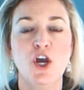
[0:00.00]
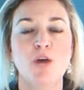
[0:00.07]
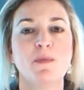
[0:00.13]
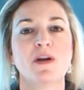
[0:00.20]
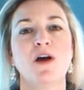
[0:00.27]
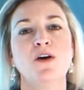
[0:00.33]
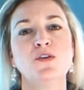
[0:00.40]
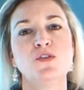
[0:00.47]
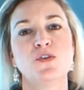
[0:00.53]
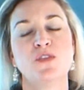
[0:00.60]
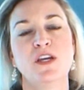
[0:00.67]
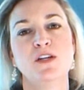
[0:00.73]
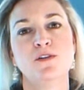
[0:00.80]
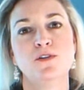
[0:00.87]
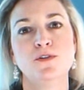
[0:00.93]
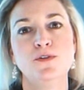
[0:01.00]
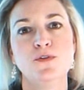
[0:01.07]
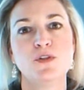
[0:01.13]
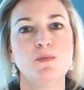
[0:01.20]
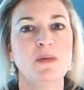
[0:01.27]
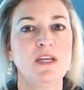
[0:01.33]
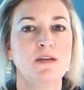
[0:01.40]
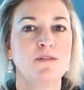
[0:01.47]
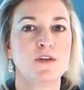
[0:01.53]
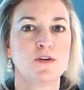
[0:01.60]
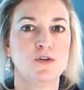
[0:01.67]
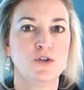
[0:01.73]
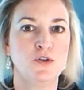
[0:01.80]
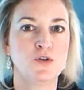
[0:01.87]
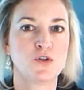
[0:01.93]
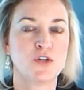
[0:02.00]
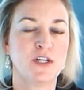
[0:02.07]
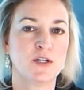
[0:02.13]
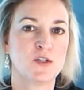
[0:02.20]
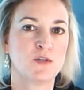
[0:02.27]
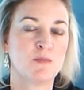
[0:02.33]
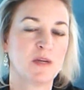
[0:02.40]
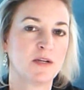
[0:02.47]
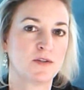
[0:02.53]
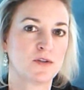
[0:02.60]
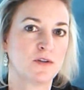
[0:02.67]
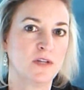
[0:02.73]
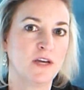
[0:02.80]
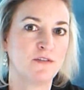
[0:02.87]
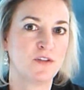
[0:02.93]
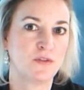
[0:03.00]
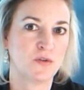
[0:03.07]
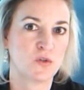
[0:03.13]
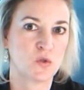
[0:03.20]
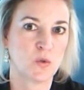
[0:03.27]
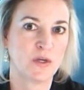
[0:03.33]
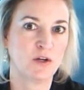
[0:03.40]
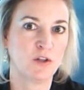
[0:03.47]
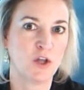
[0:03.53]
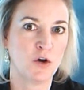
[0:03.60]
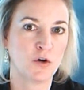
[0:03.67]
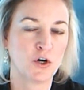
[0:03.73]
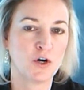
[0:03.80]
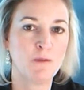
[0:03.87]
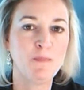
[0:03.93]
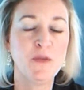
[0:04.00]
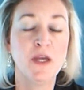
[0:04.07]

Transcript: but also they lose many of their nutrients because they're left in the soil longer.